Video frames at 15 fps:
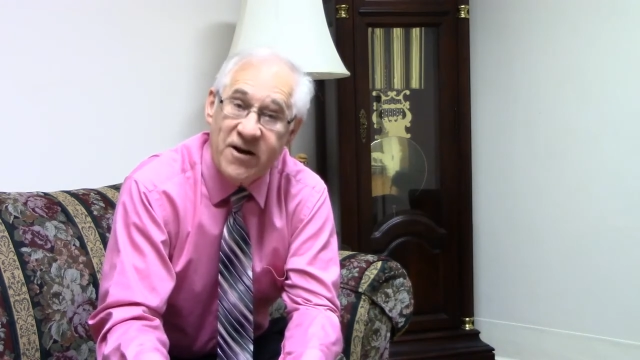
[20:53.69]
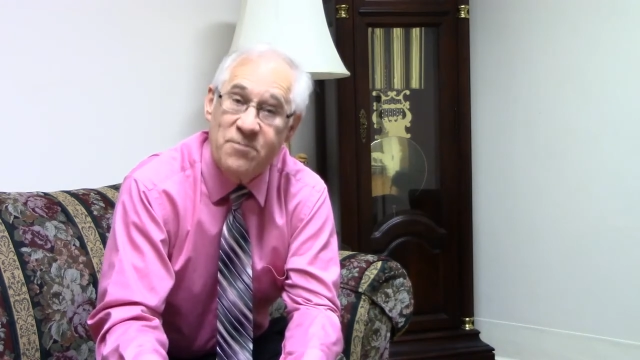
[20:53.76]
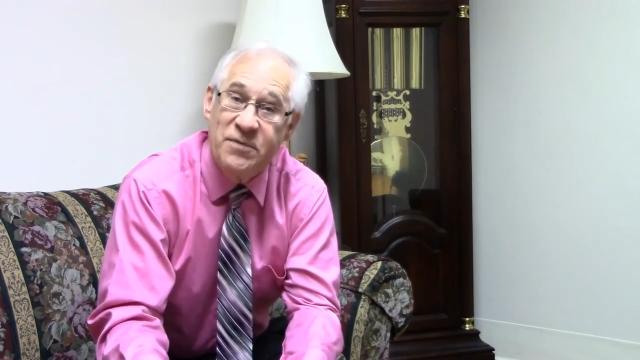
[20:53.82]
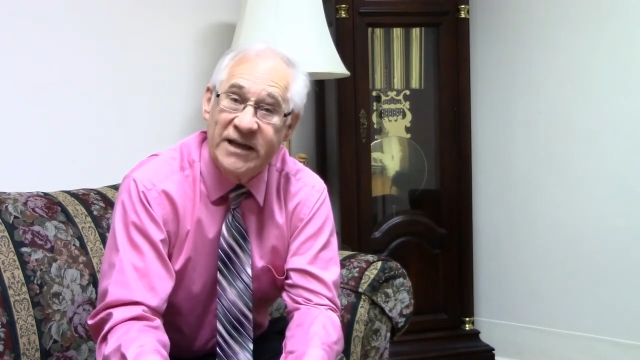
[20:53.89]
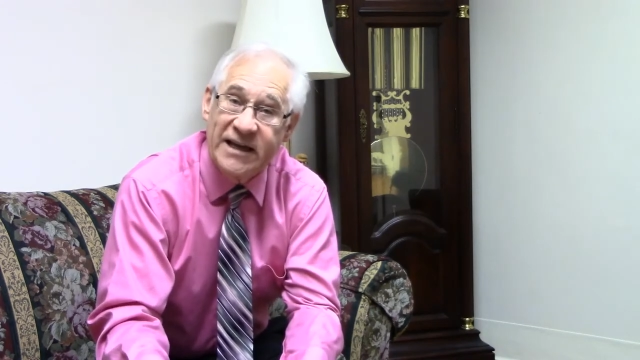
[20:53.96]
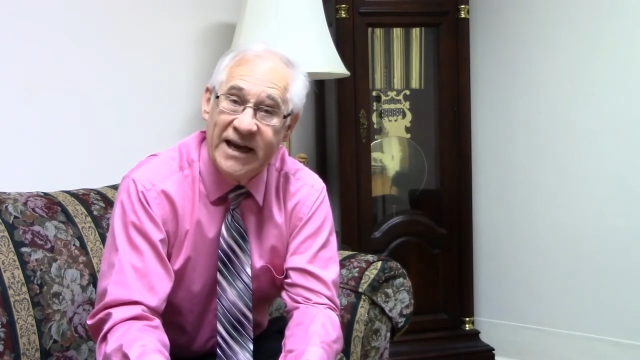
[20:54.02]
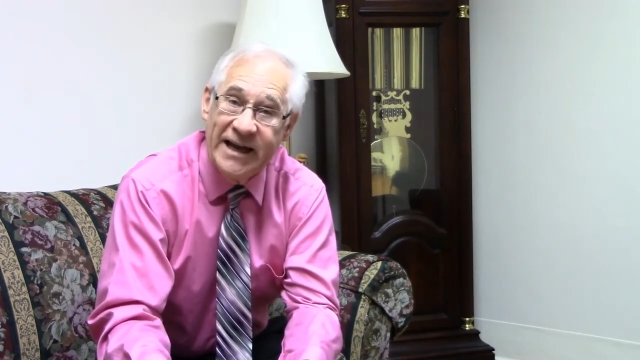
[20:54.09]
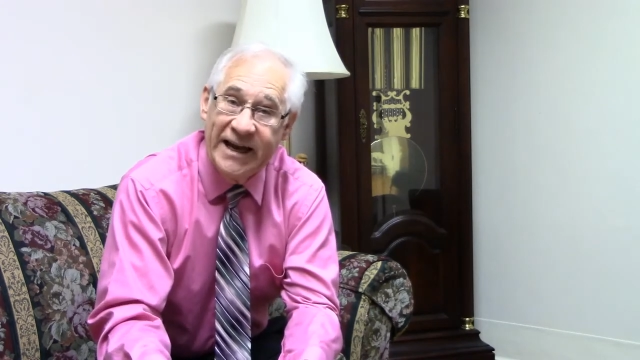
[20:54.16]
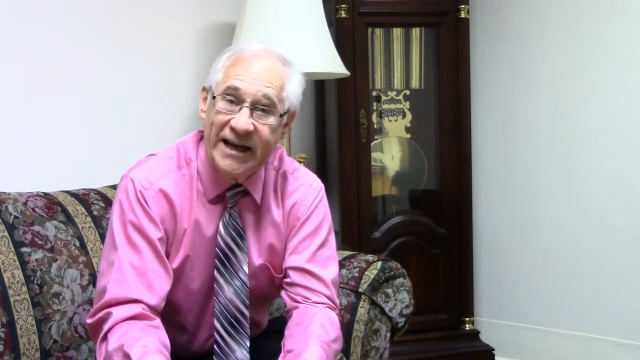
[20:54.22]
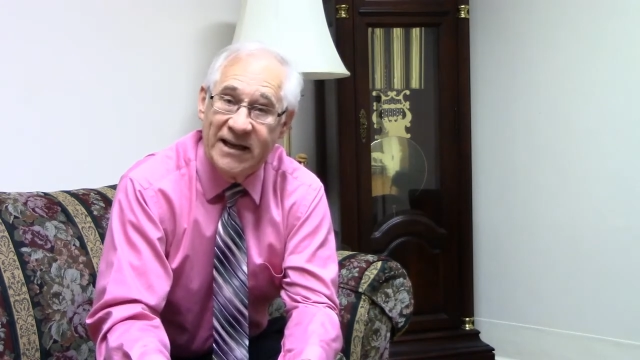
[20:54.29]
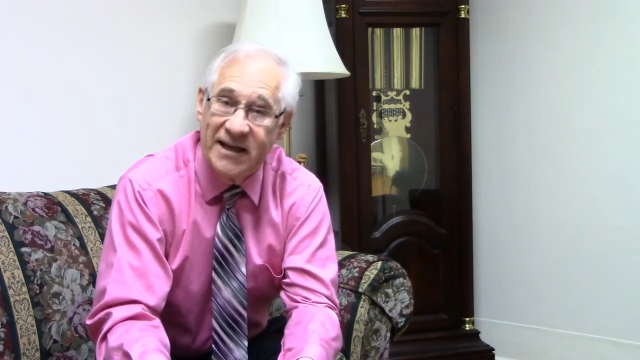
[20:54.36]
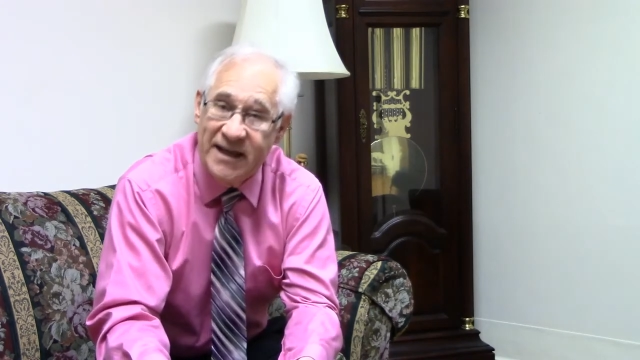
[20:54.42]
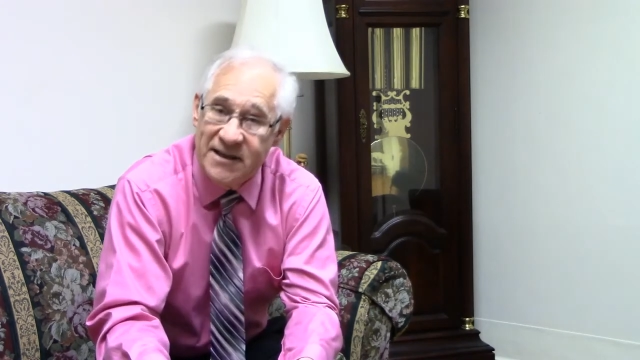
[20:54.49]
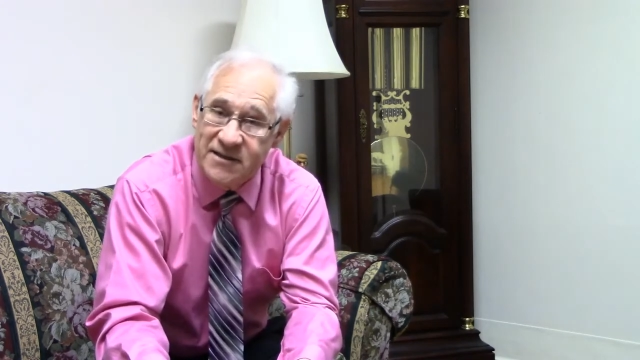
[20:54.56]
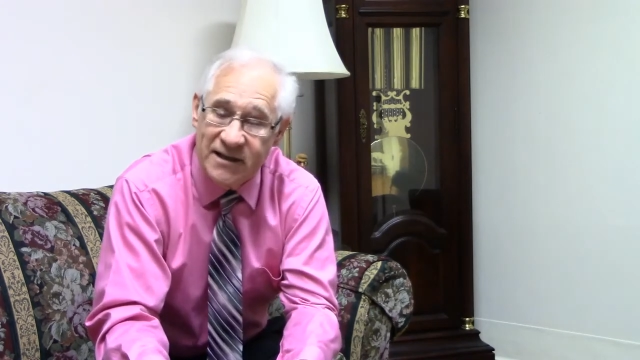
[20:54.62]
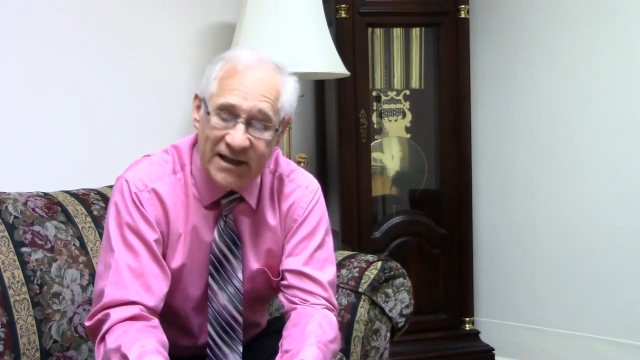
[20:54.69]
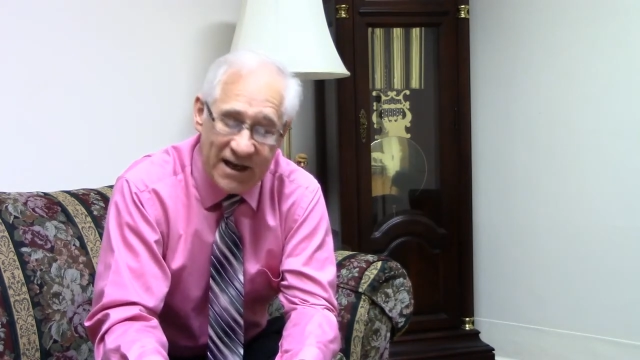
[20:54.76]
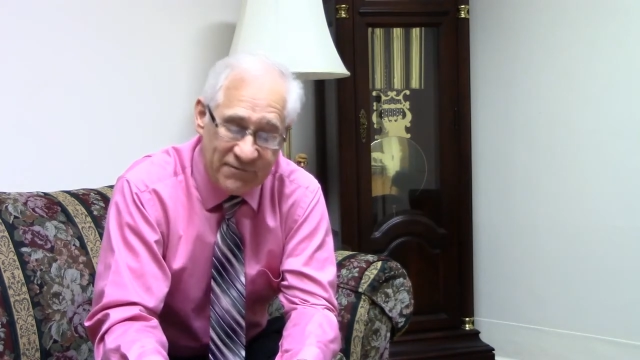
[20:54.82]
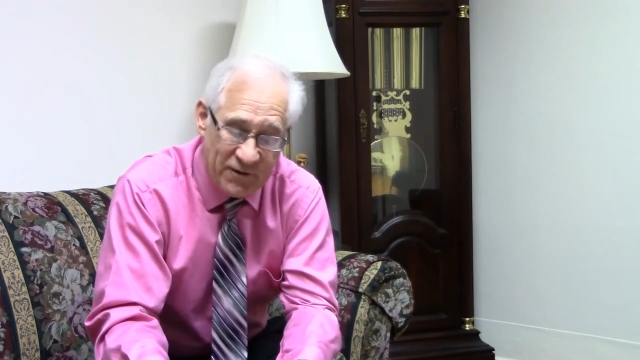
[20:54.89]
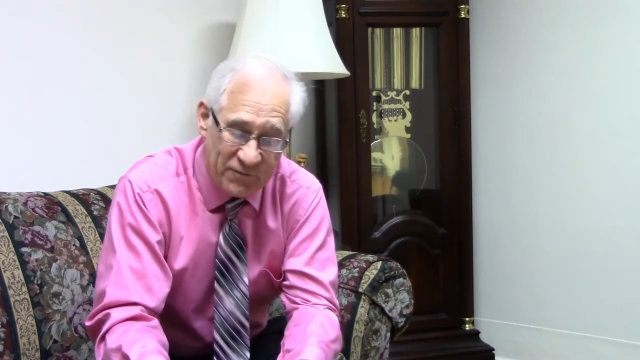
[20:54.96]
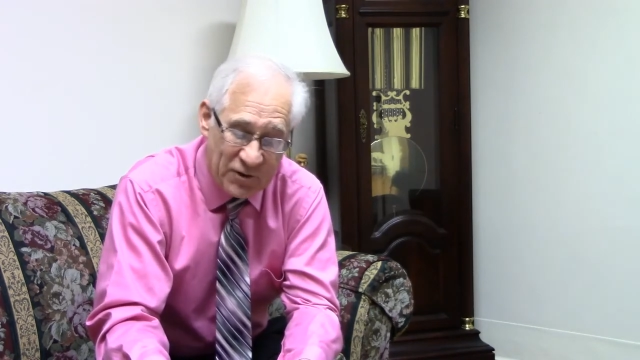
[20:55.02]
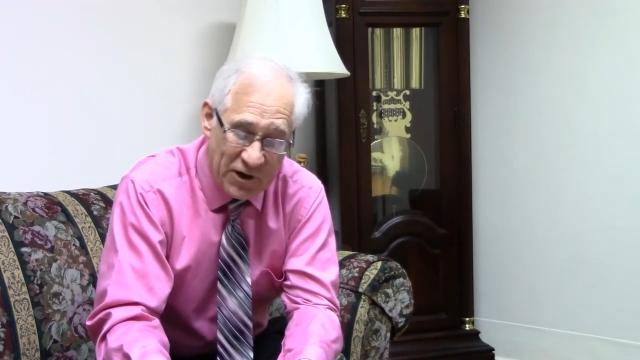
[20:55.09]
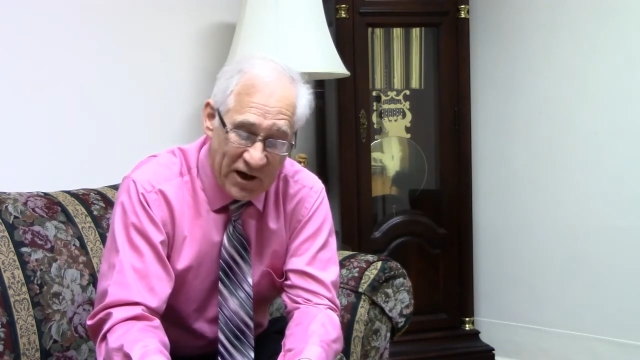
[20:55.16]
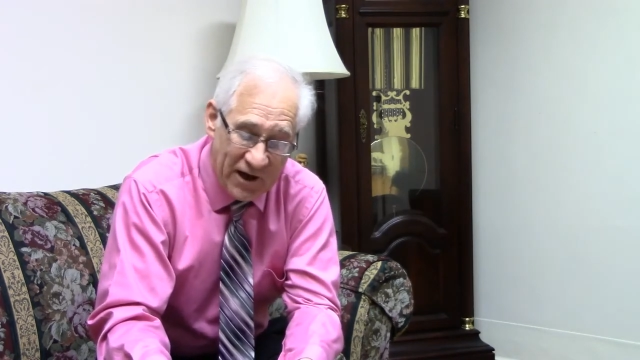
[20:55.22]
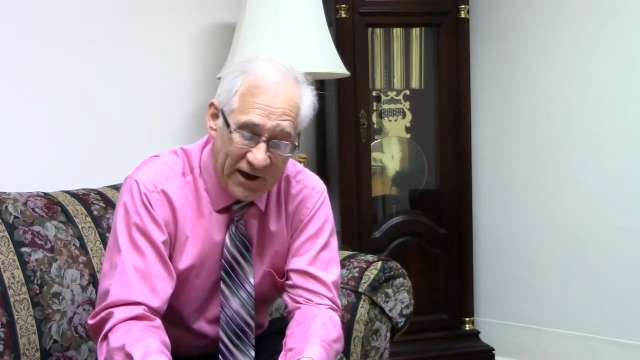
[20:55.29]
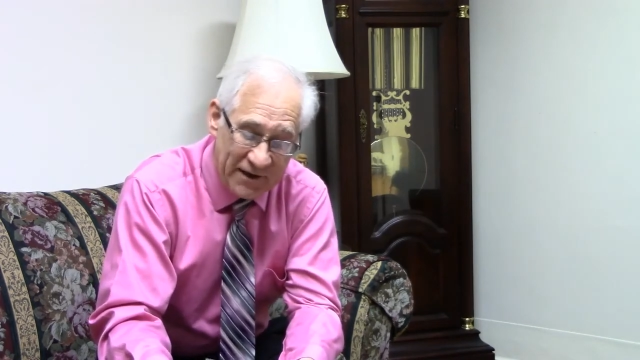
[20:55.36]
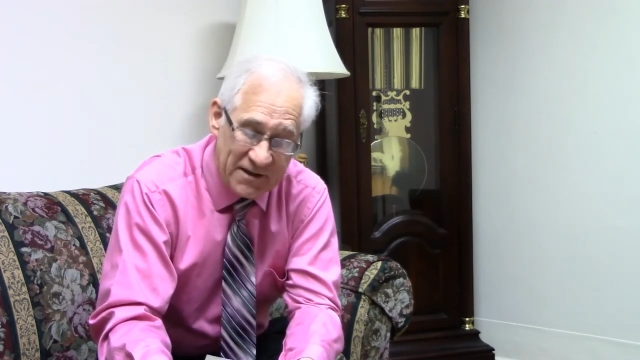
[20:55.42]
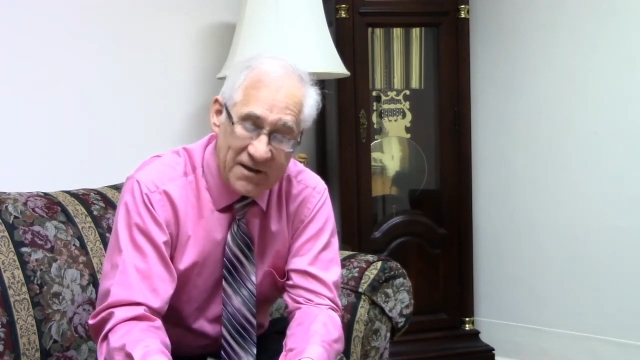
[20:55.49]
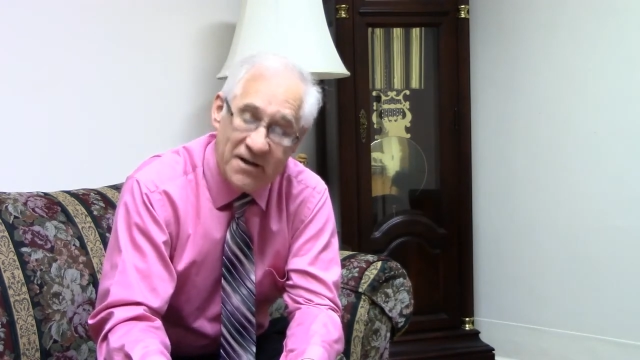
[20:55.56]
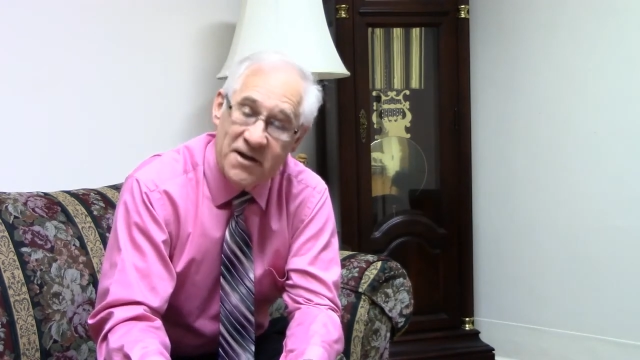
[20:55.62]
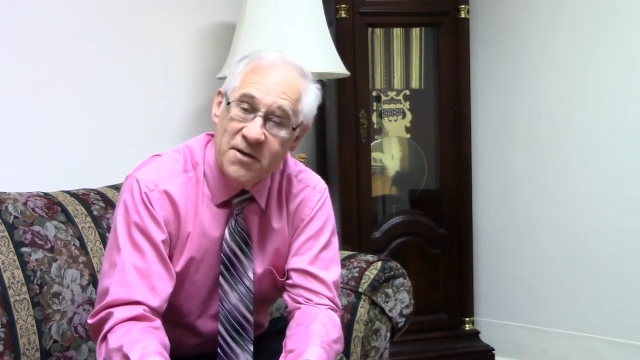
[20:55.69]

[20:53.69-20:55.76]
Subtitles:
beginning in the love of God